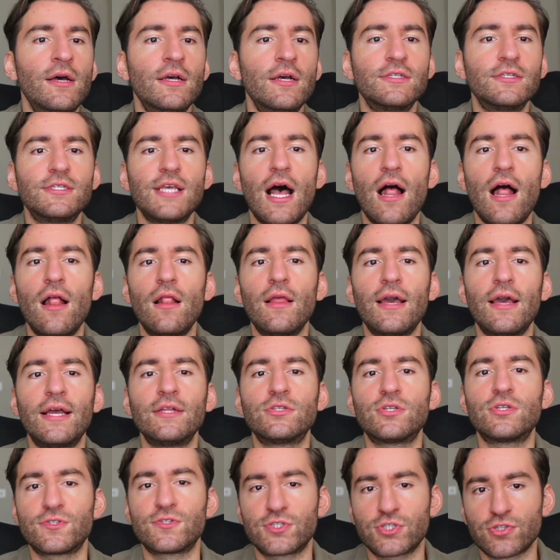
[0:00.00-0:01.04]
Sell
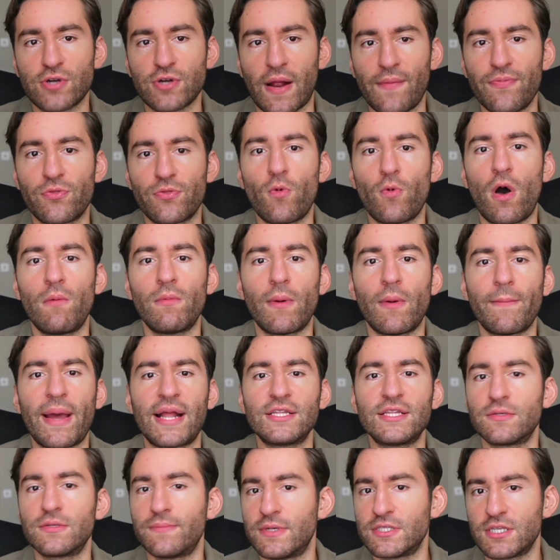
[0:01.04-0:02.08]
into strength while
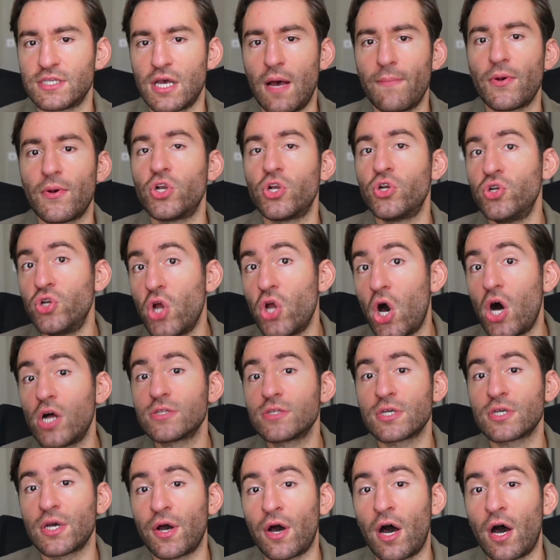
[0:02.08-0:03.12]
momentum is up,
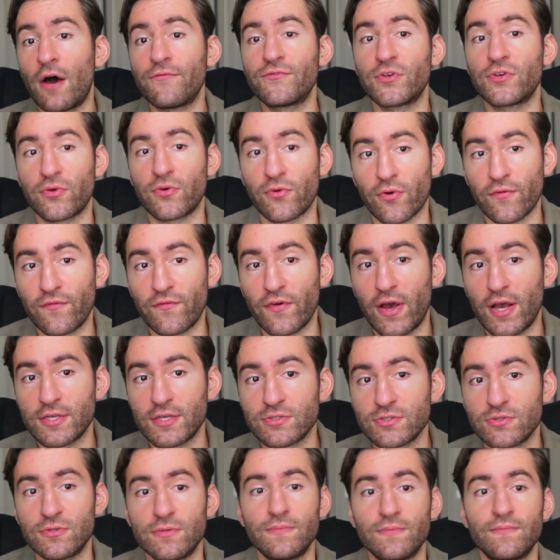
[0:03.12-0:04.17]
not after the
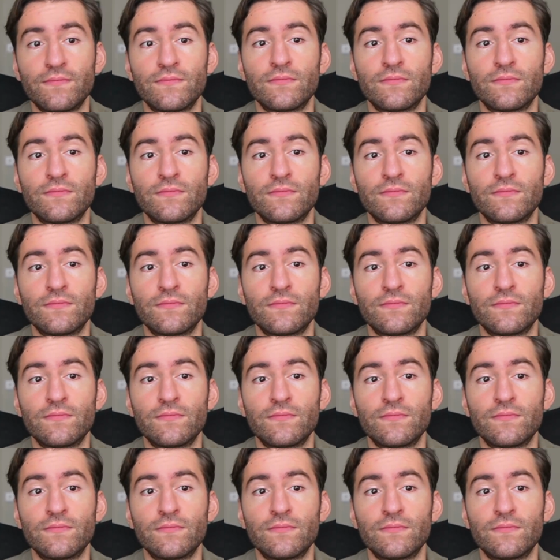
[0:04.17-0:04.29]
reversal.